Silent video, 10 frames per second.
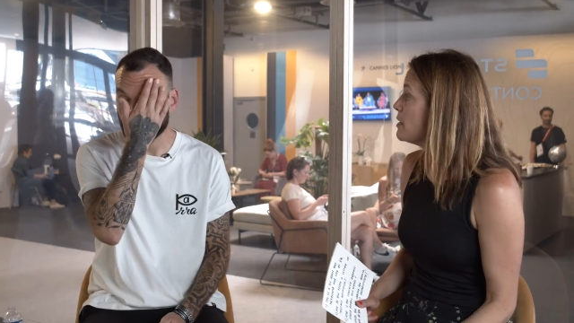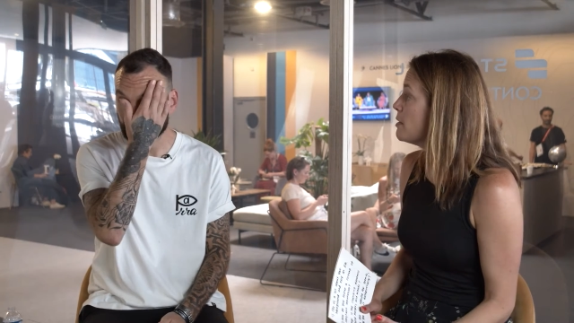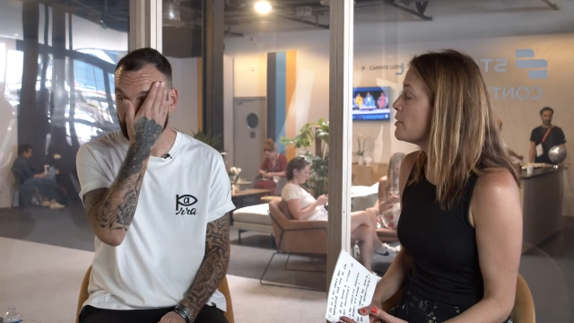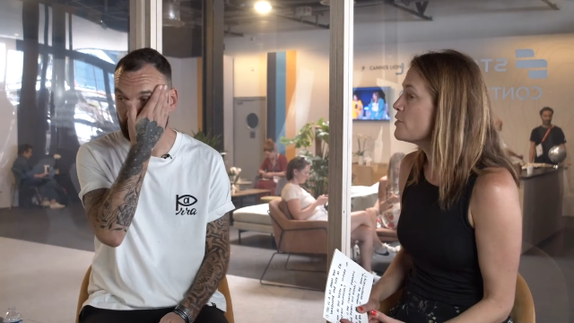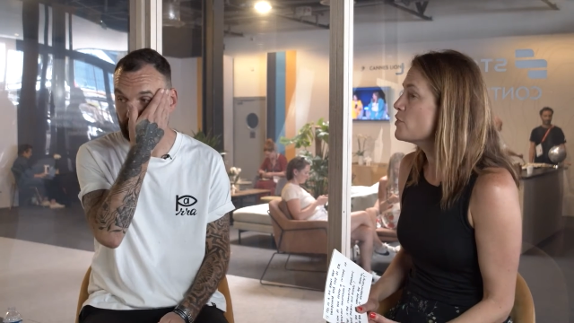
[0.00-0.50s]
Speaker 1: But
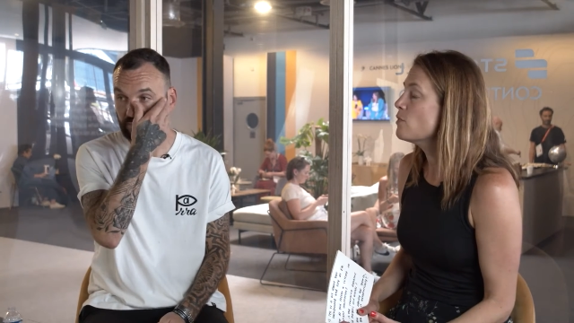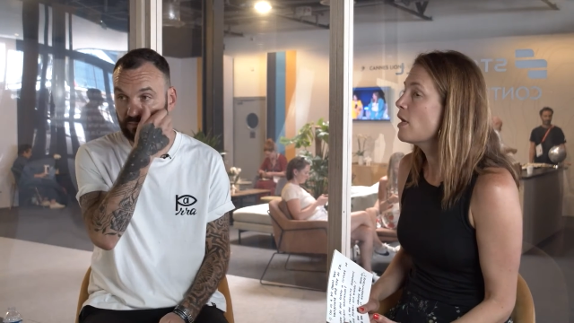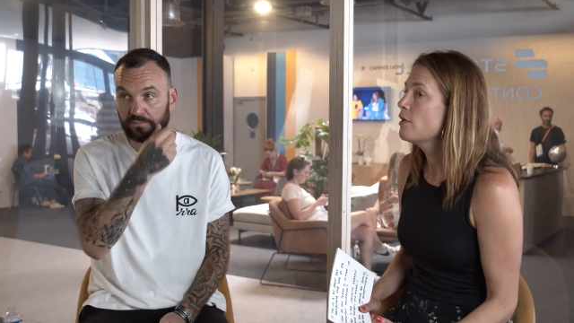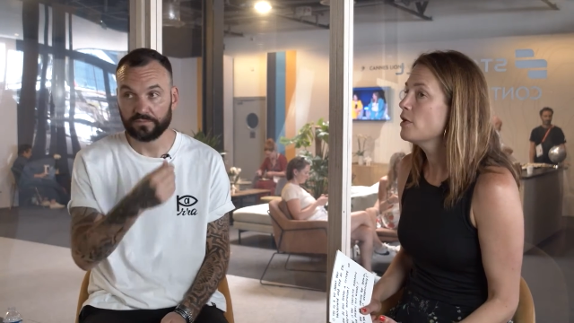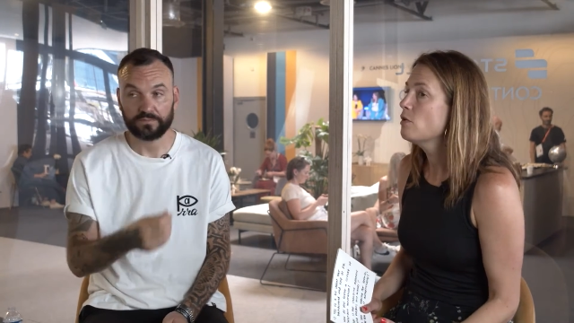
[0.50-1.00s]
number two,
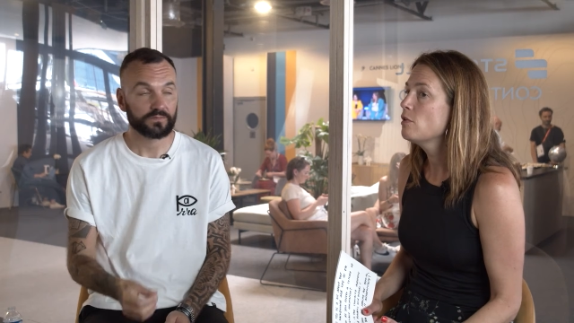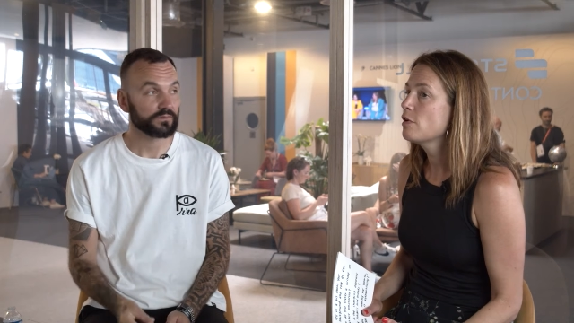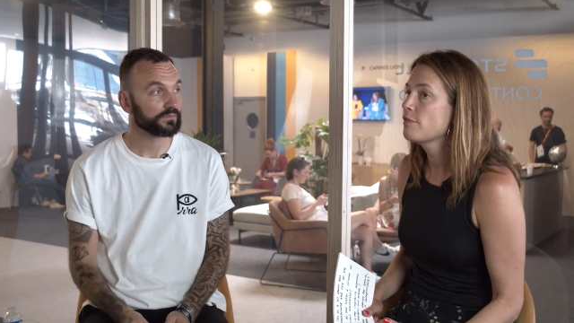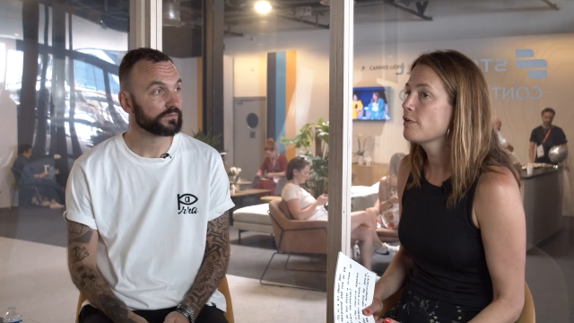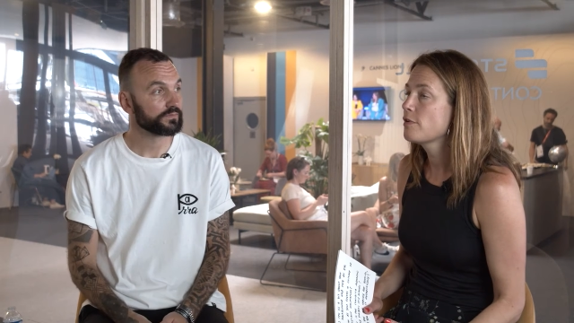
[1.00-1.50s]
how do you
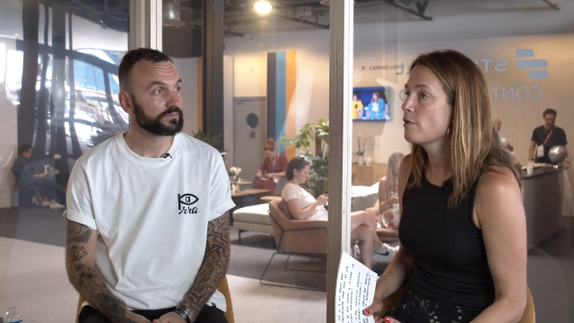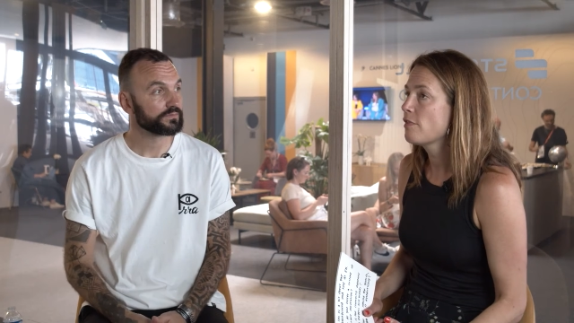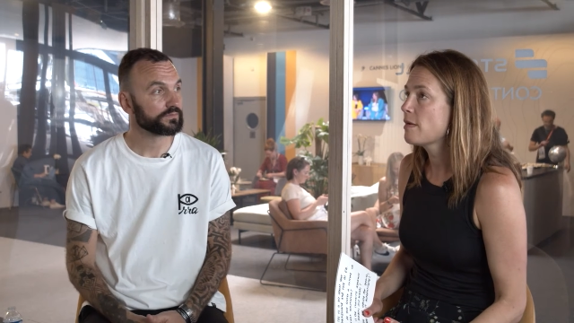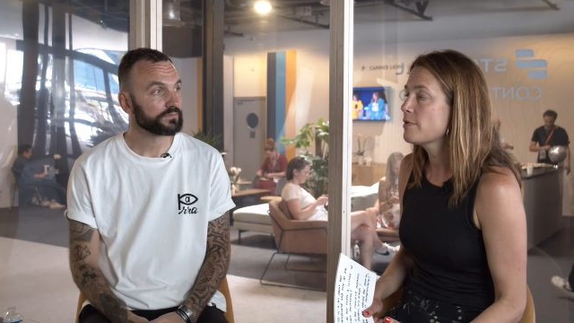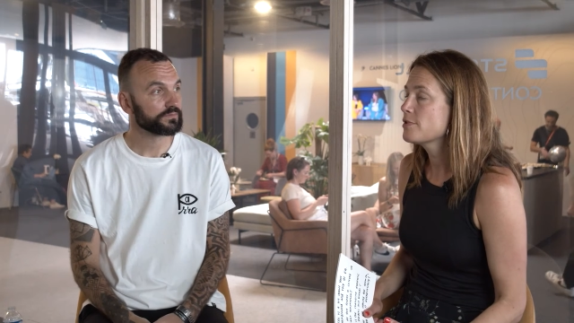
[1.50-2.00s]
look for
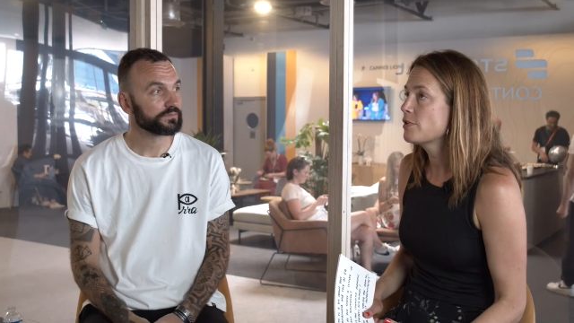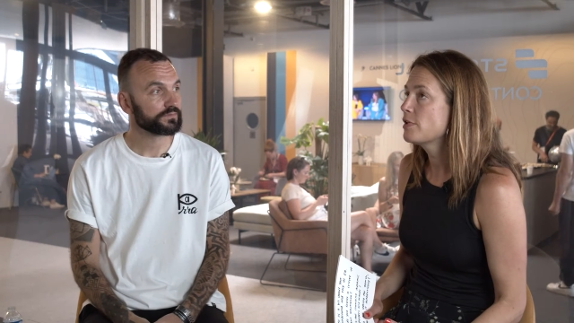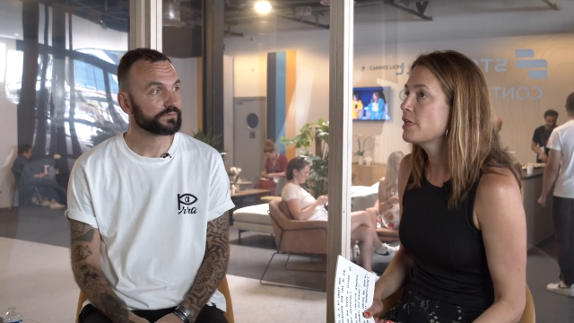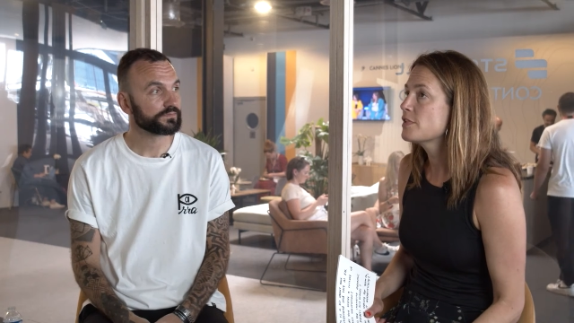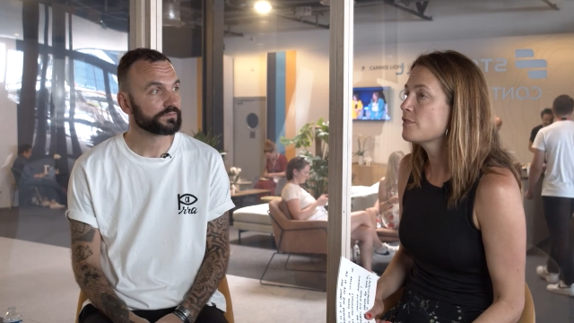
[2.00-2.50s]
growth
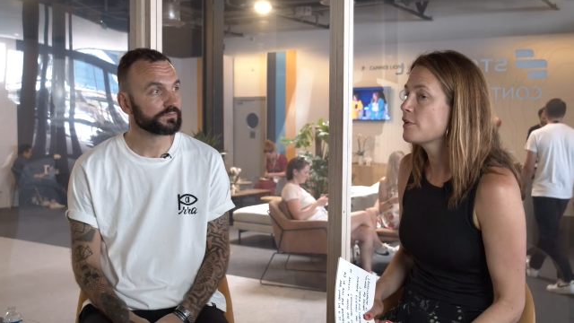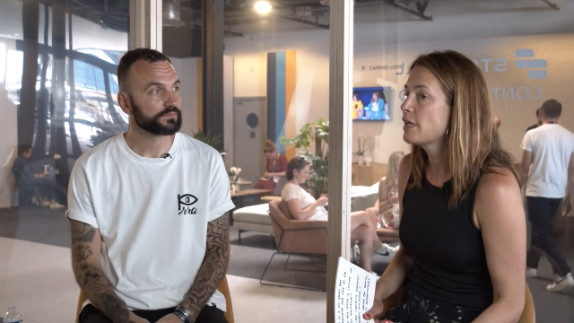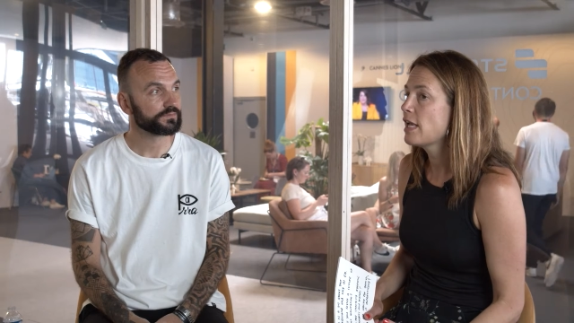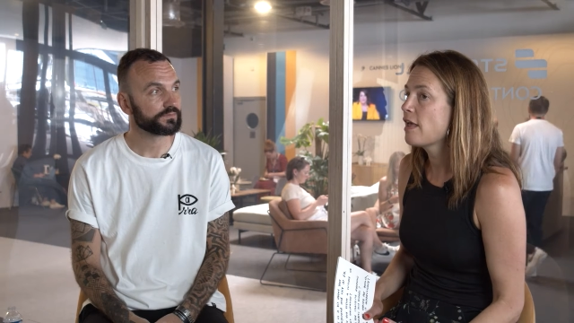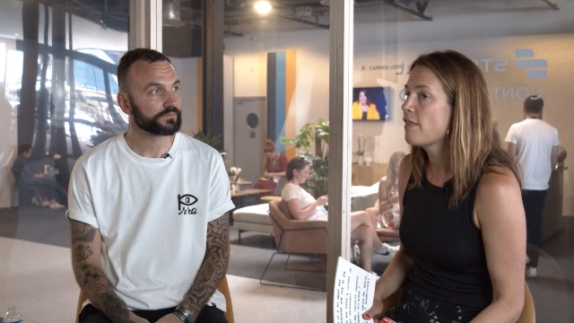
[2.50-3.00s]
opportunities for
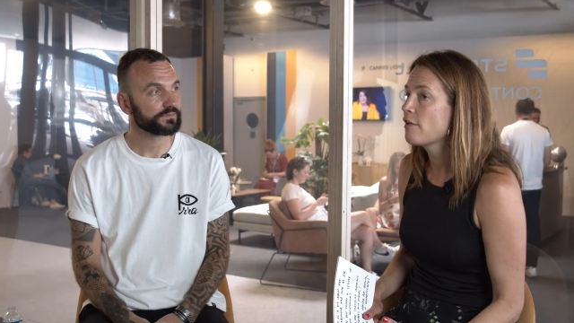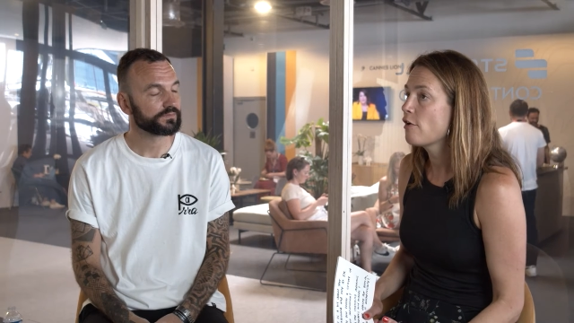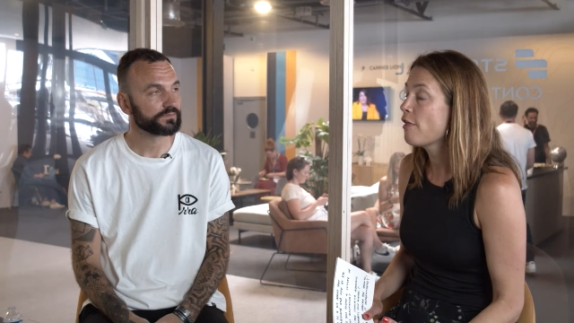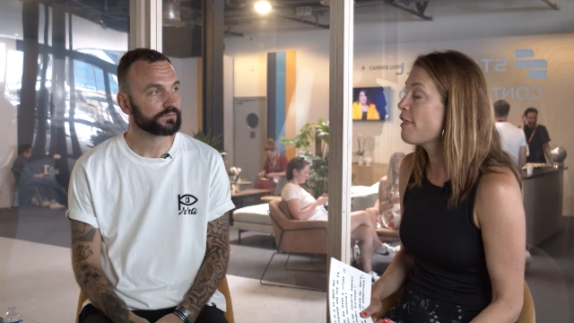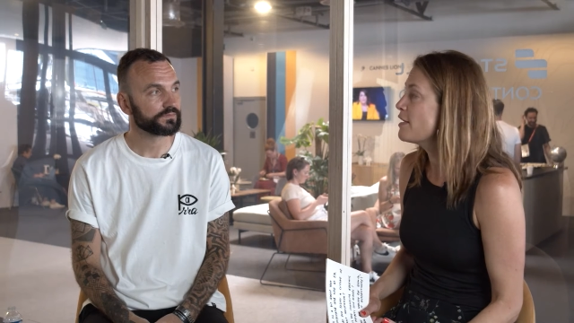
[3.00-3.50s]
EA that
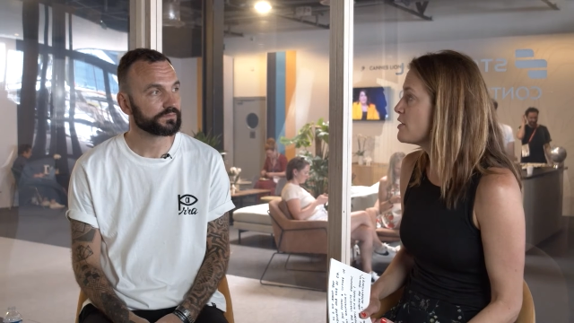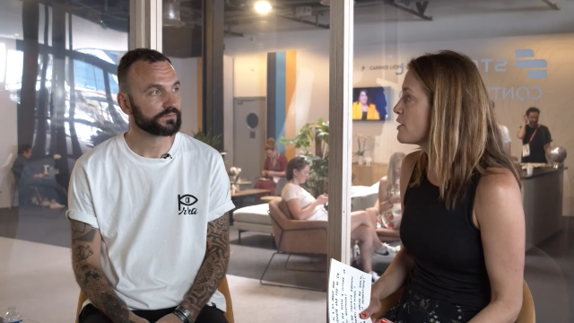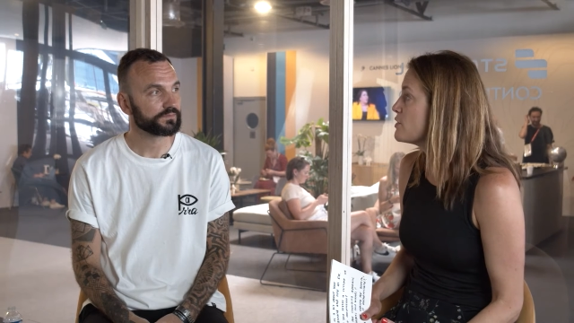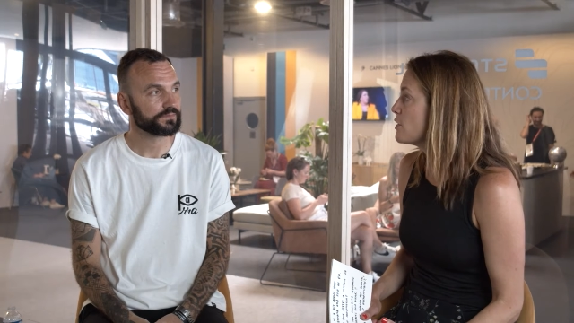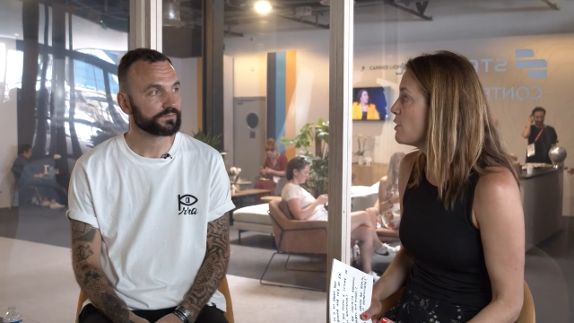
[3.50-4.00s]
are
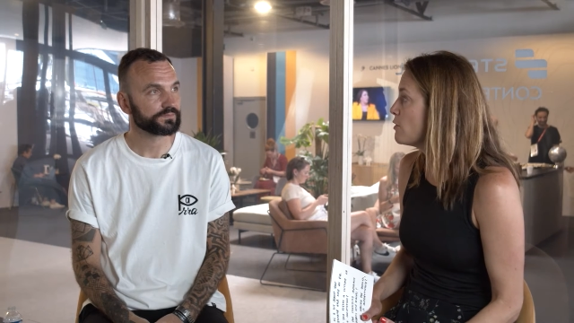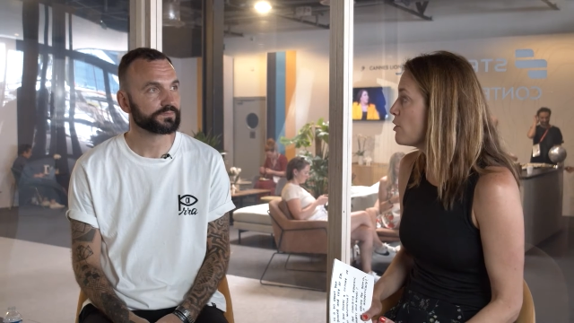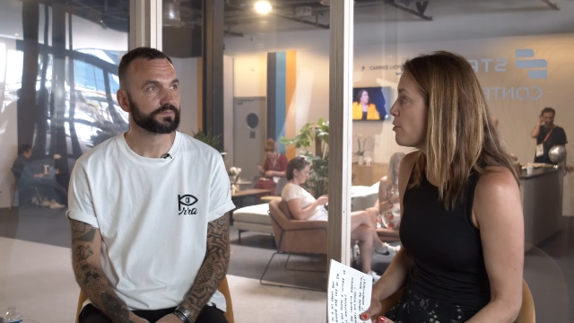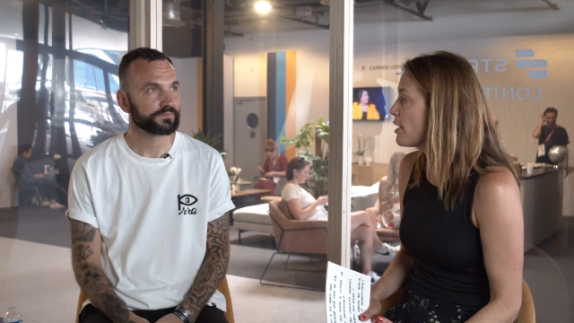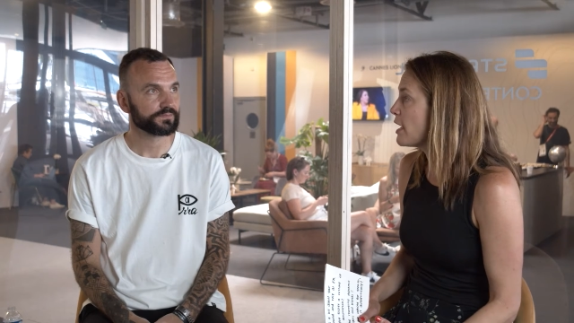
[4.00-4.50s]
authentic to you and
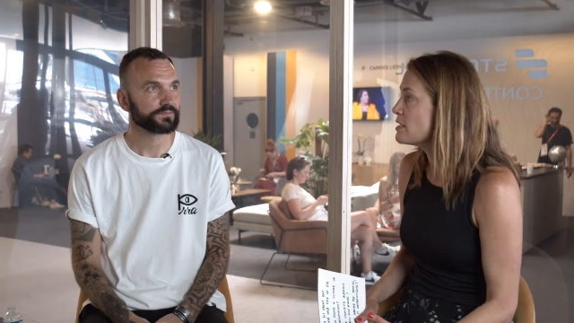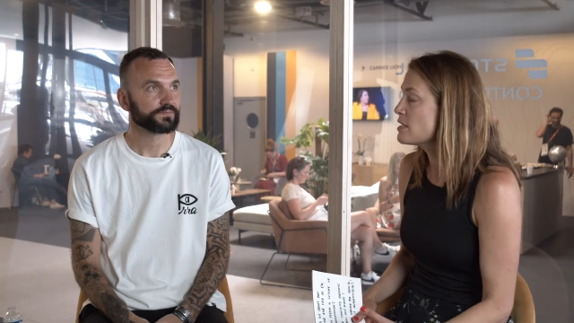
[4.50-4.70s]
your brand?